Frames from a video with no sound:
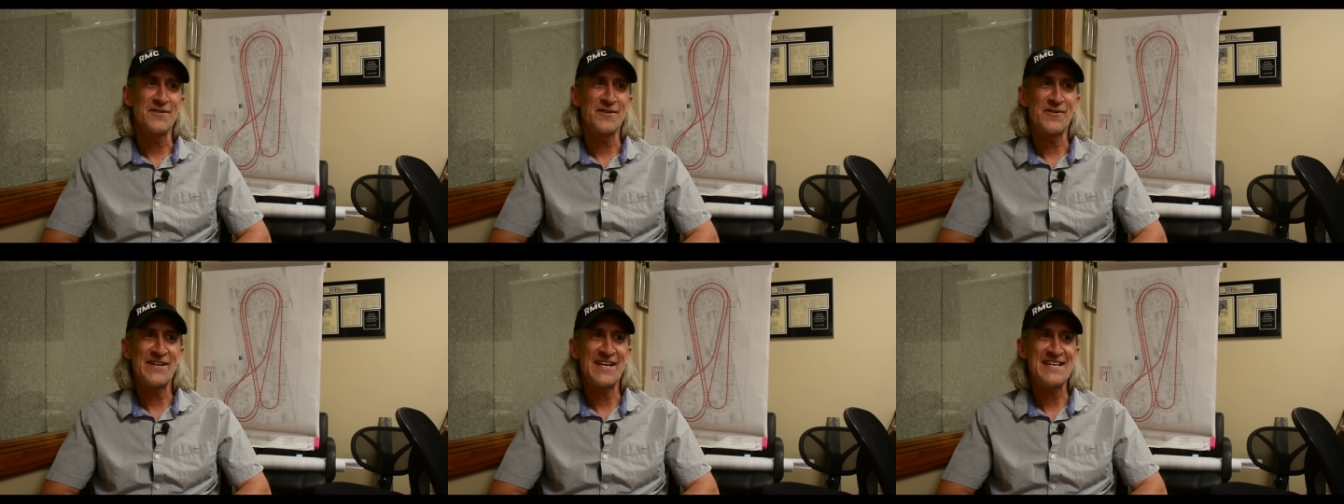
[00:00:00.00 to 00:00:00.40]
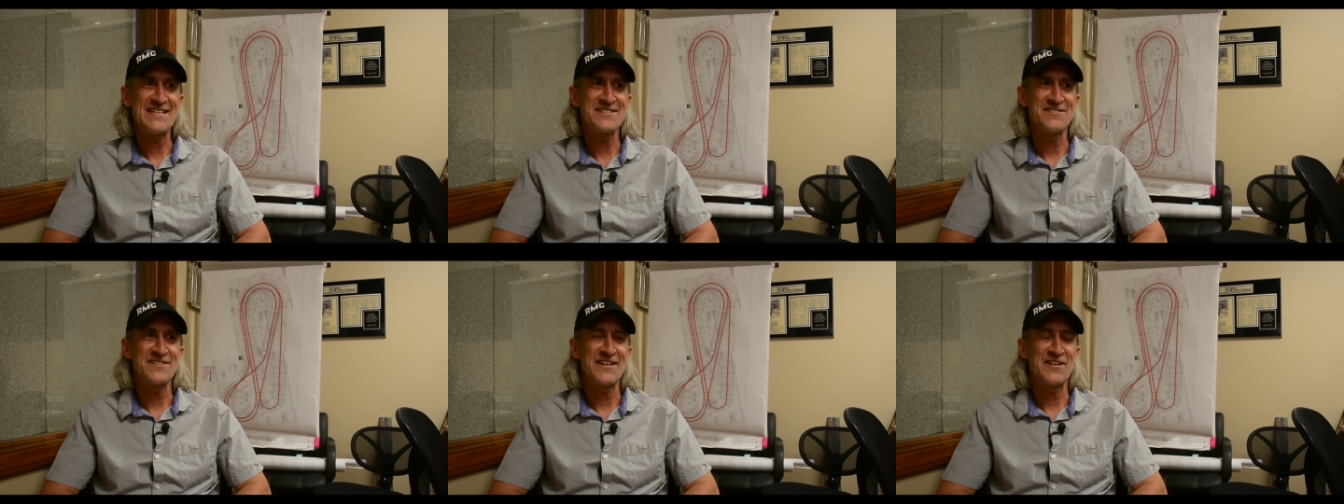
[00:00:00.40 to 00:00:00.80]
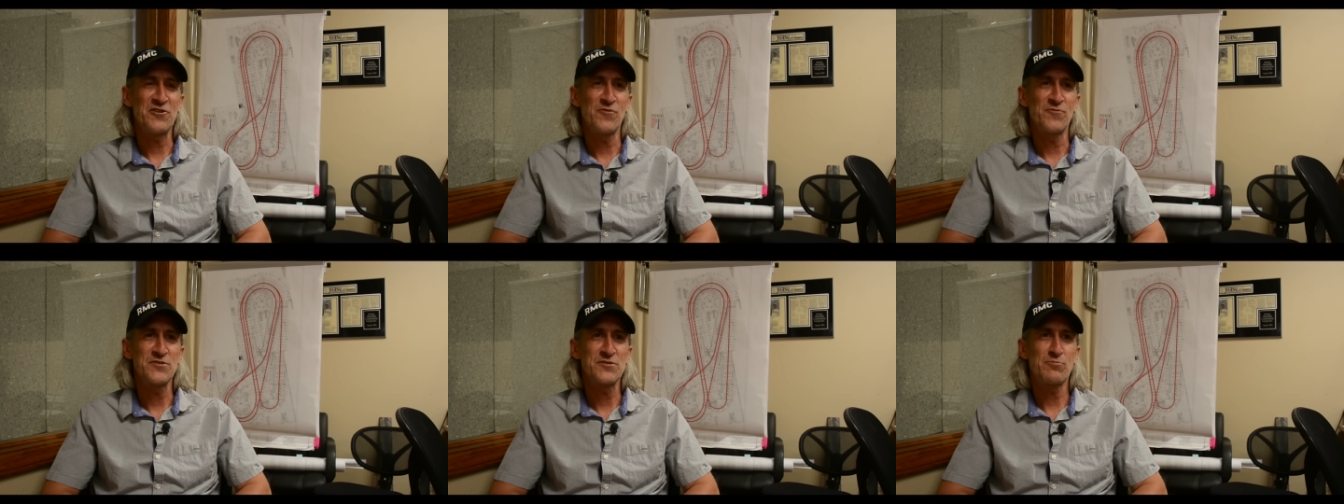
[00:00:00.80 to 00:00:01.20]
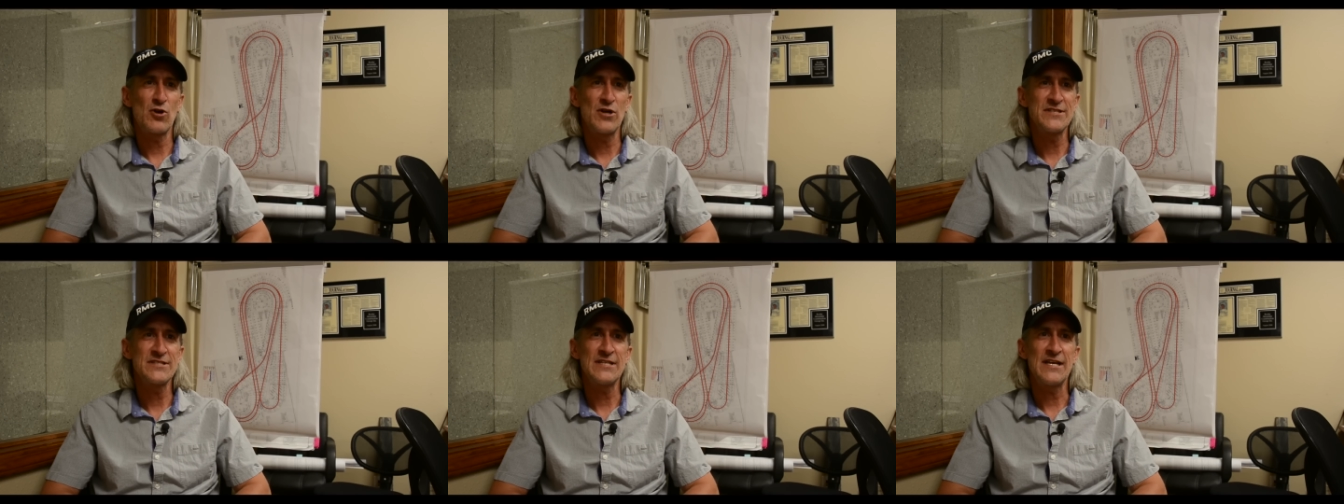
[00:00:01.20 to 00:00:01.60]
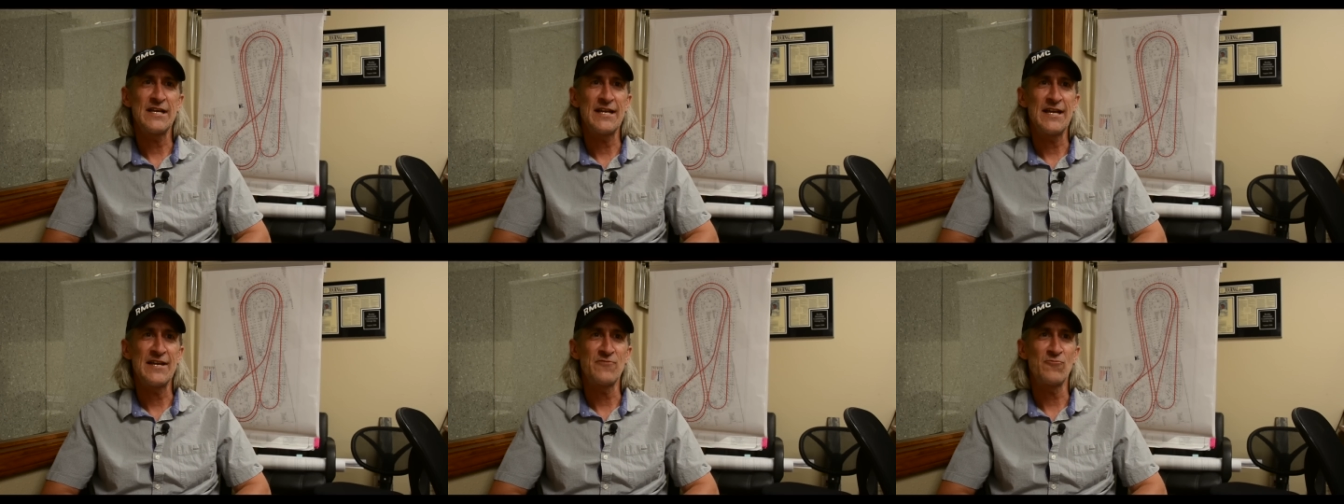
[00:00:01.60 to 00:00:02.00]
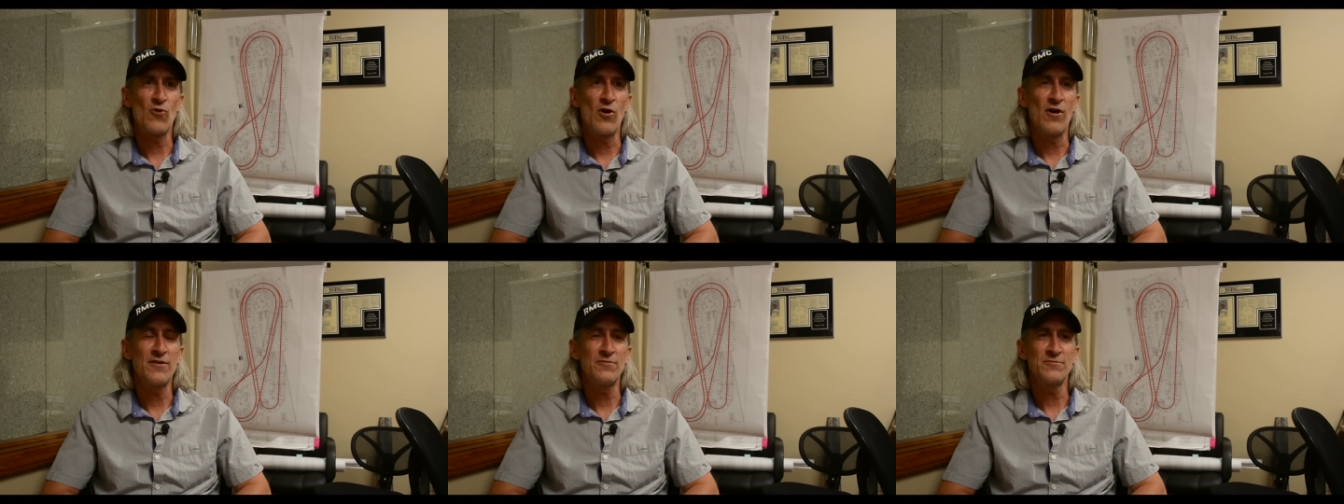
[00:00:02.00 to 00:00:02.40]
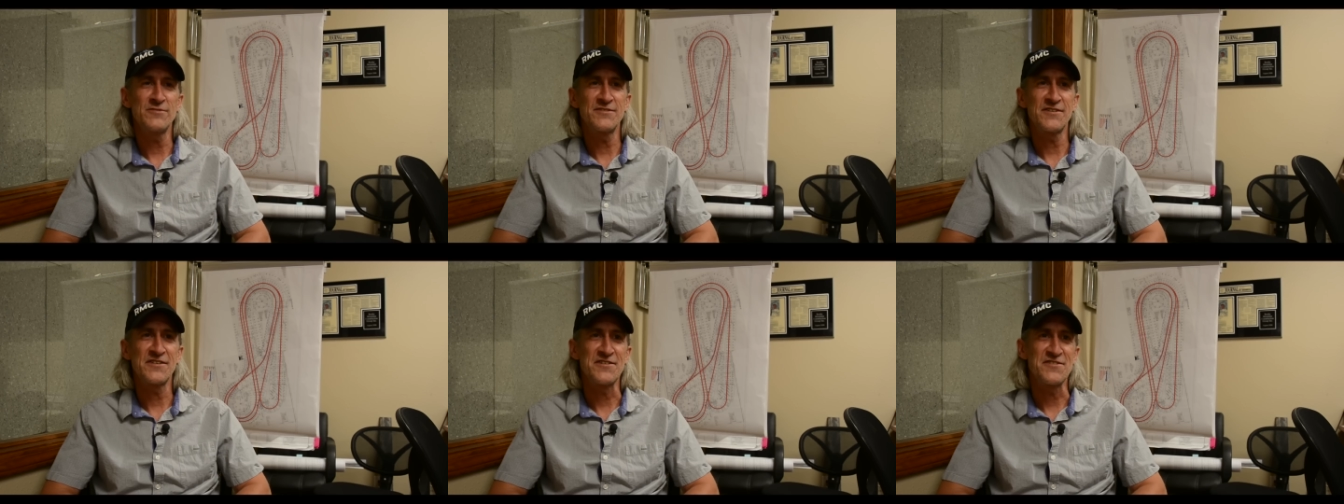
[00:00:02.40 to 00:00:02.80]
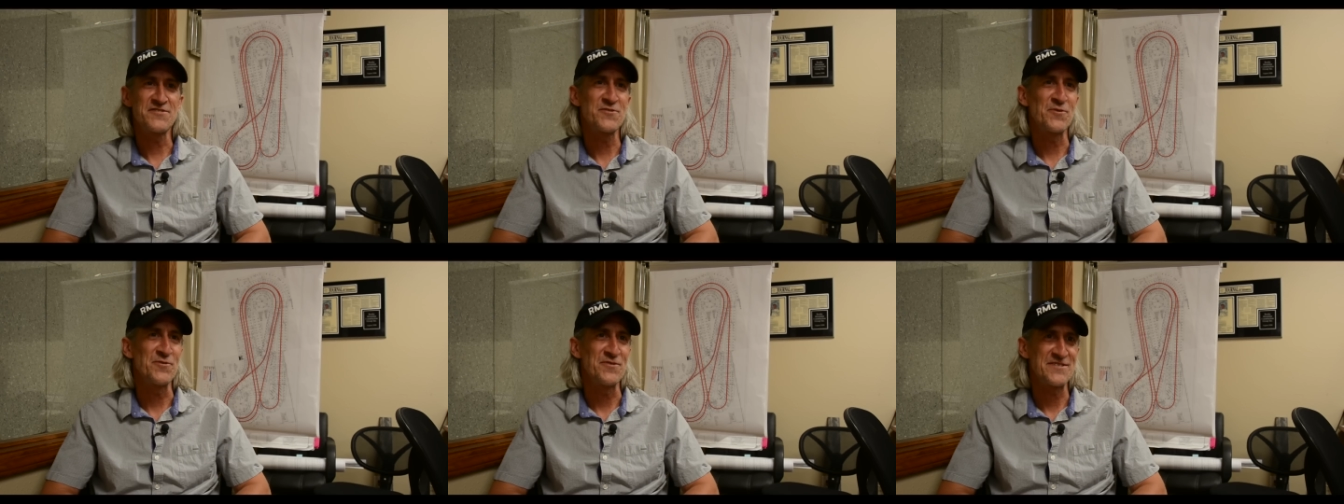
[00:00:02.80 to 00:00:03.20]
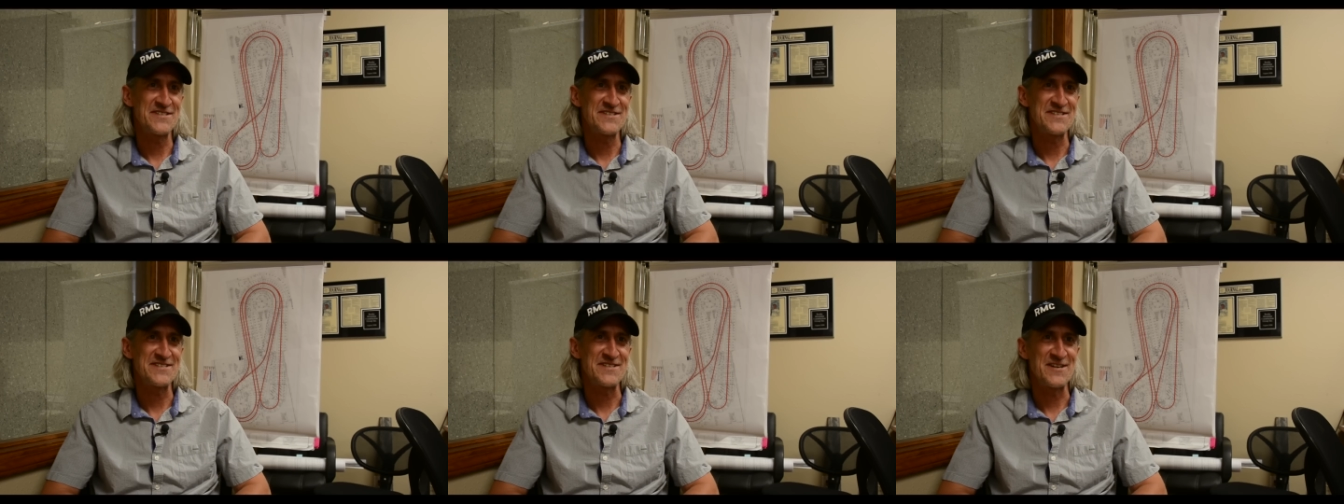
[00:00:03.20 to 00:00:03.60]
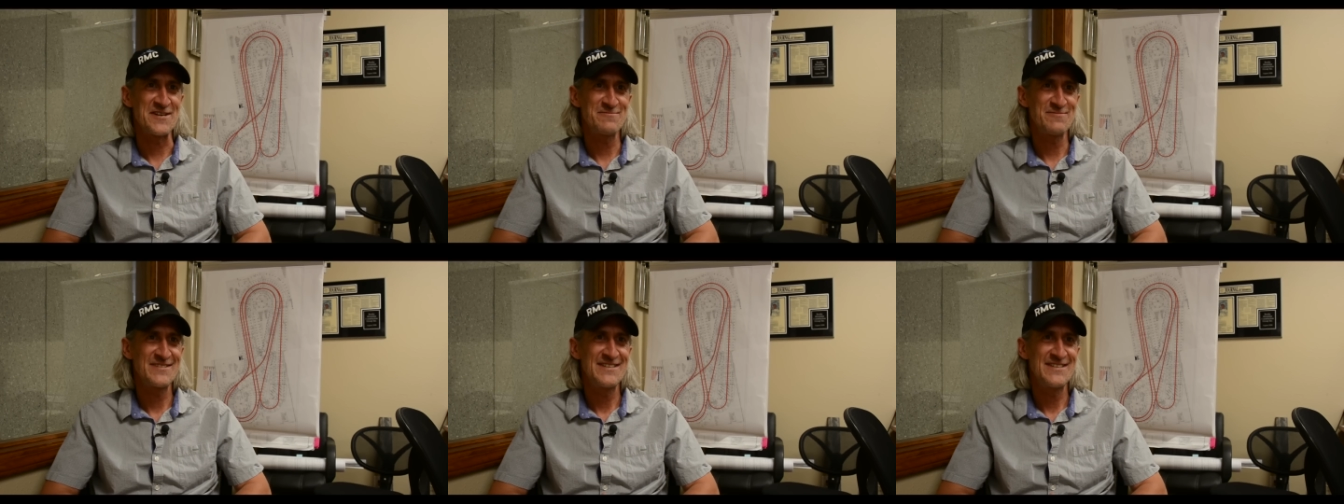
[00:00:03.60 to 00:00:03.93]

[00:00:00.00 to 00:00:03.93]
Larry Hayes had taken over as president, and Ron was a consultant at the time,